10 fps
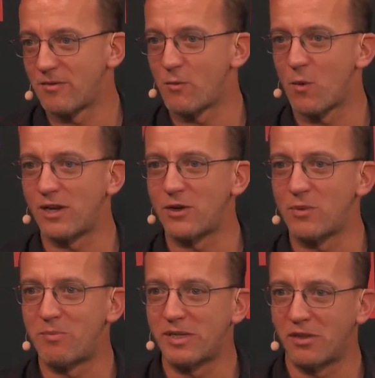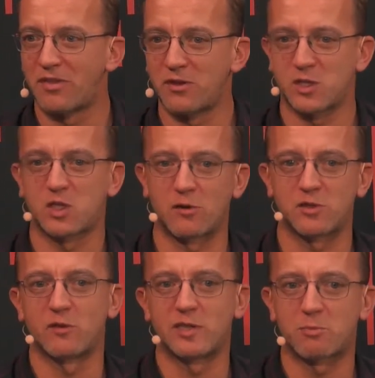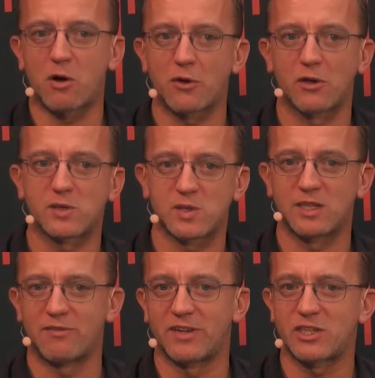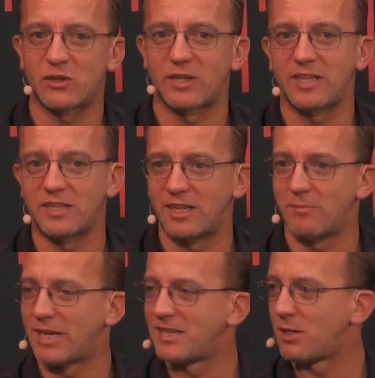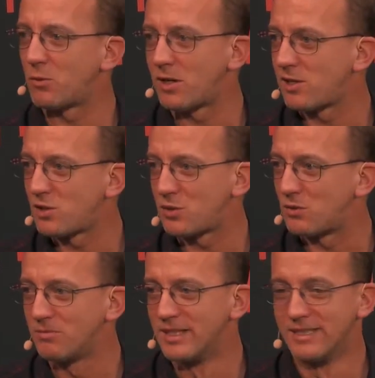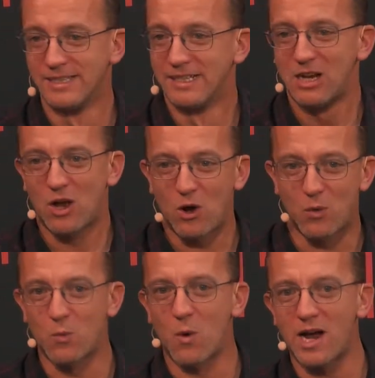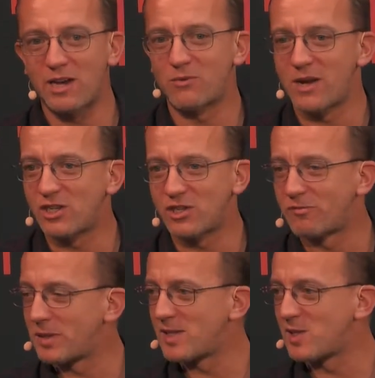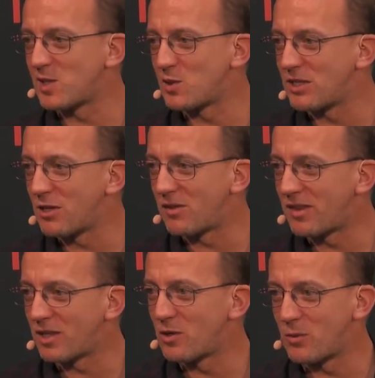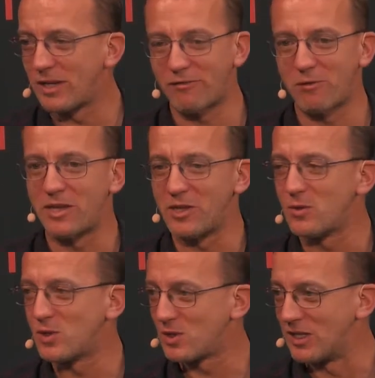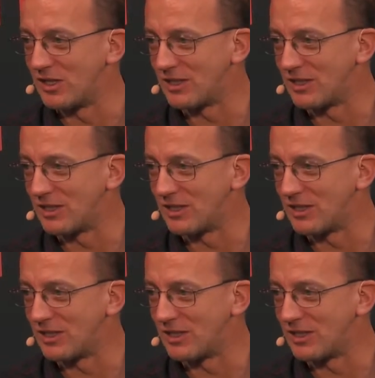when you build self-service products, eventually they make their way to a wide range of places you didn't think you would ever be used in.